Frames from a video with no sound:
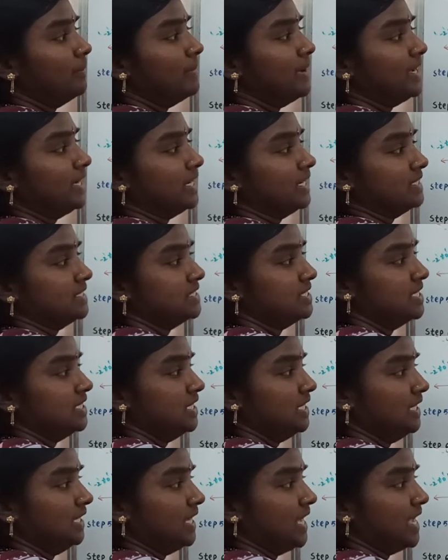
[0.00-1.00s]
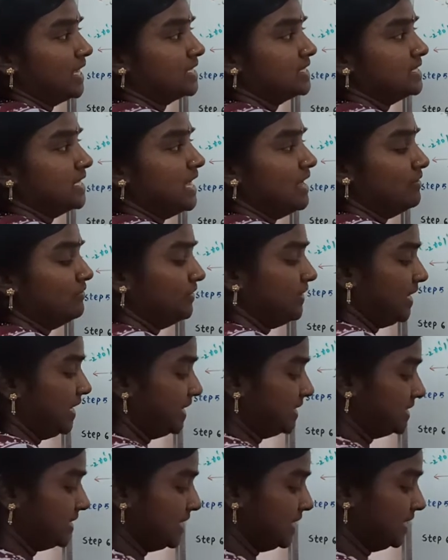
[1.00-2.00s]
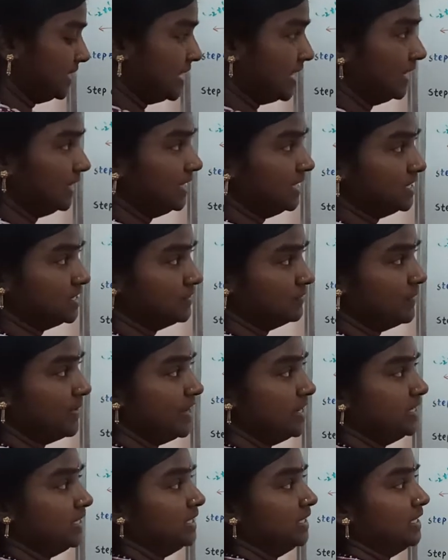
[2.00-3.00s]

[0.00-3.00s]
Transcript: by considering x of k signal this one,